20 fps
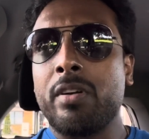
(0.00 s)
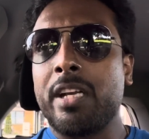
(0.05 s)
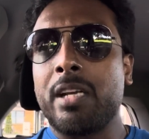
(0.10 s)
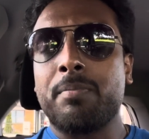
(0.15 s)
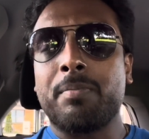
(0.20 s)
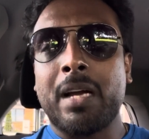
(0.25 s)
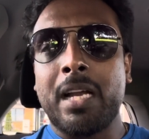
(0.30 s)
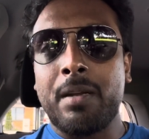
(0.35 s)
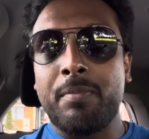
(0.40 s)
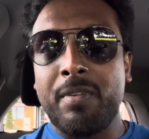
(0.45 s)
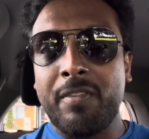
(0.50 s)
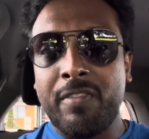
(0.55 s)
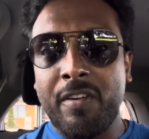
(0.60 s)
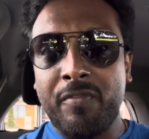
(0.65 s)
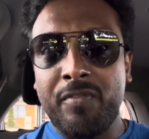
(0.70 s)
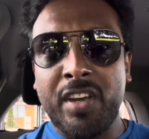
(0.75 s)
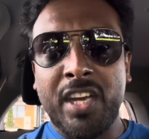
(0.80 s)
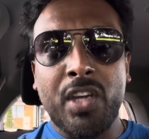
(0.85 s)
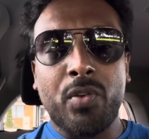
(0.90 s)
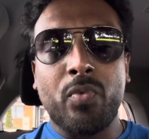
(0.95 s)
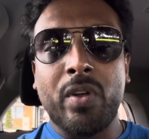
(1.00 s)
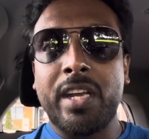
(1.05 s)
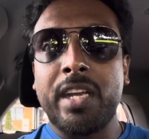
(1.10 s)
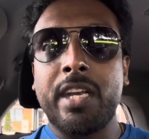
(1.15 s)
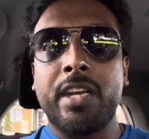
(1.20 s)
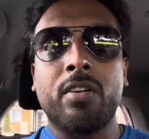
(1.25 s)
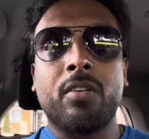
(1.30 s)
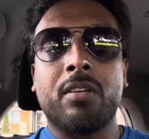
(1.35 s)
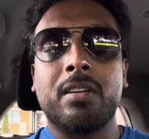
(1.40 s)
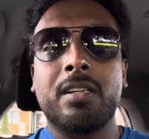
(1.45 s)
It might be
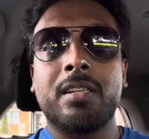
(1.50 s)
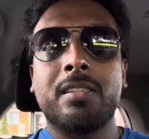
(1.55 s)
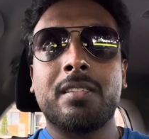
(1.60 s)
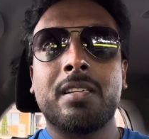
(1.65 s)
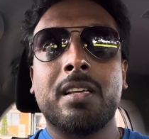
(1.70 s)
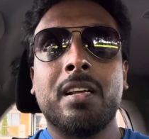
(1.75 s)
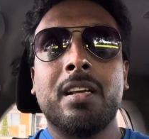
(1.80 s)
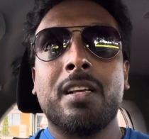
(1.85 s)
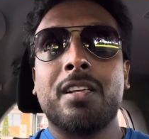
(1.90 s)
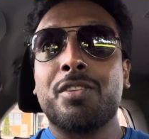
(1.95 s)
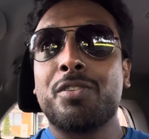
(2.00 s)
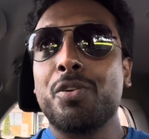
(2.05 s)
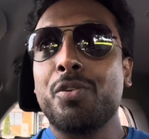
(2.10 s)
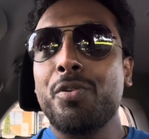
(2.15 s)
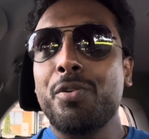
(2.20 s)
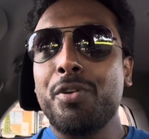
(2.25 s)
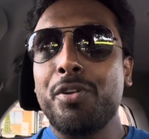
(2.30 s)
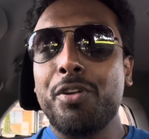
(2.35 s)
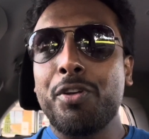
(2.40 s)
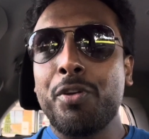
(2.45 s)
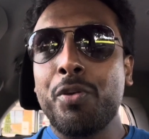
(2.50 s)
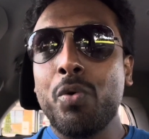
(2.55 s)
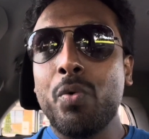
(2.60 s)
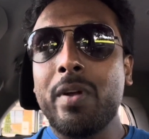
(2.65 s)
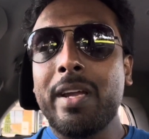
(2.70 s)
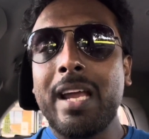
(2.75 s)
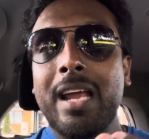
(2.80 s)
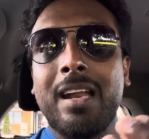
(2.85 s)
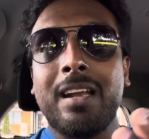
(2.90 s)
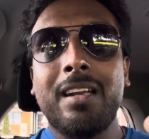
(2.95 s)
$15-20, so you
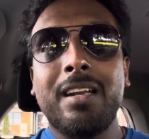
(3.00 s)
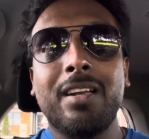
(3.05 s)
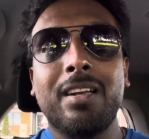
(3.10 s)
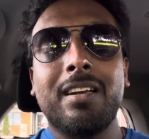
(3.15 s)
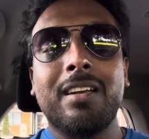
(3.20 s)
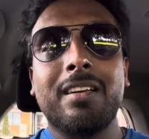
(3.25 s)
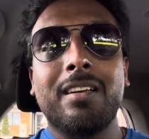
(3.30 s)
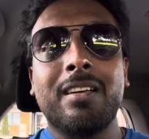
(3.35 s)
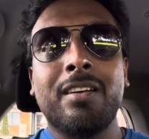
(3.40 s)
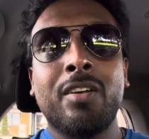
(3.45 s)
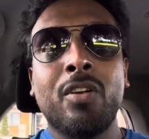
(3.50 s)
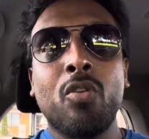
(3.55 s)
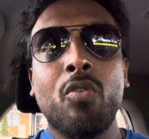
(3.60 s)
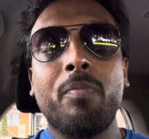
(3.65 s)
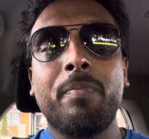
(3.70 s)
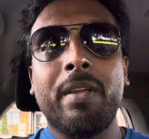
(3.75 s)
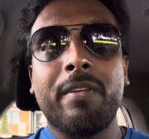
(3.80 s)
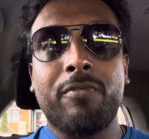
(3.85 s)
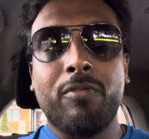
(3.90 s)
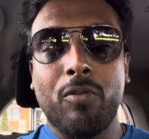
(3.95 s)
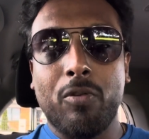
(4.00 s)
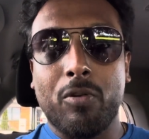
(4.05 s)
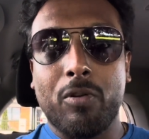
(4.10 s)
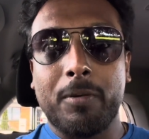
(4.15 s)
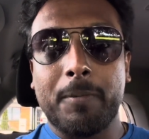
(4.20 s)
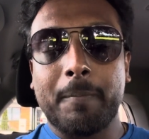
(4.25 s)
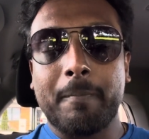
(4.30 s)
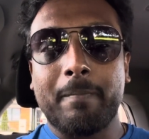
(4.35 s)
can know before